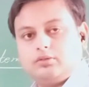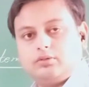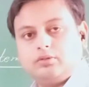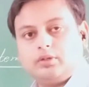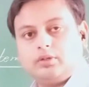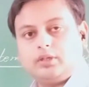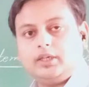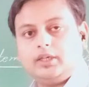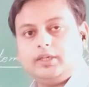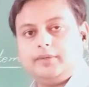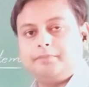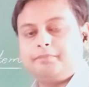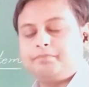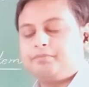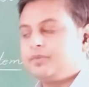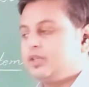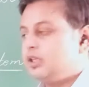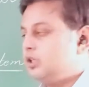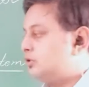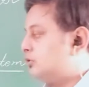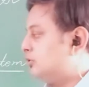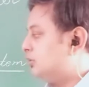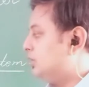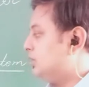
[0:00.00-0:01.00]
Okay,
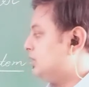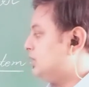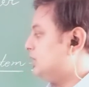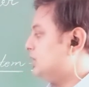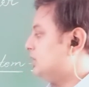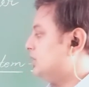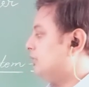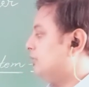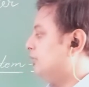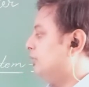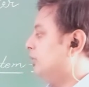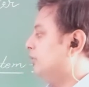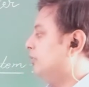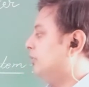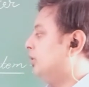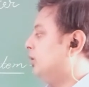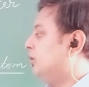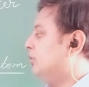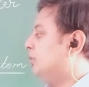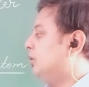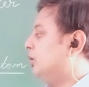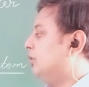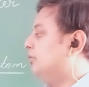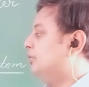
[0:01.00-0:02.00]
so this is the full
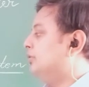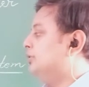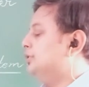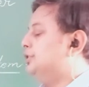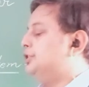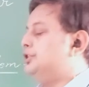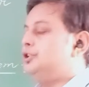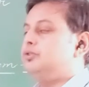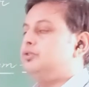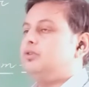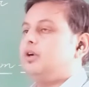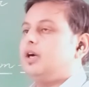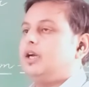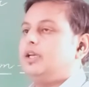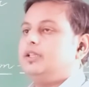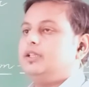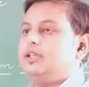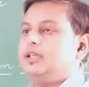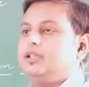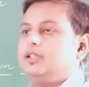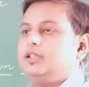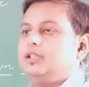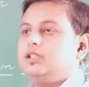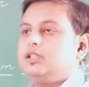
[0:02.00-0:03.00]
form of GUI,
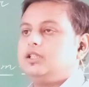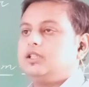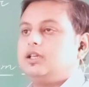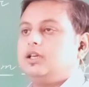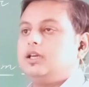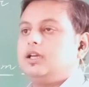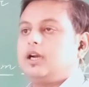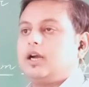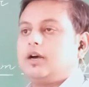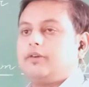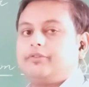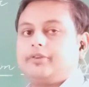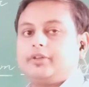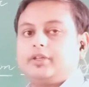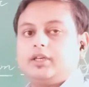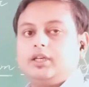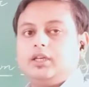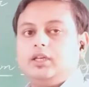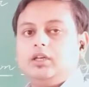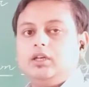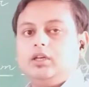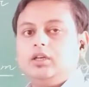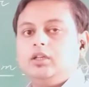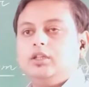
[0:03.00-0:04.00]
that is graphical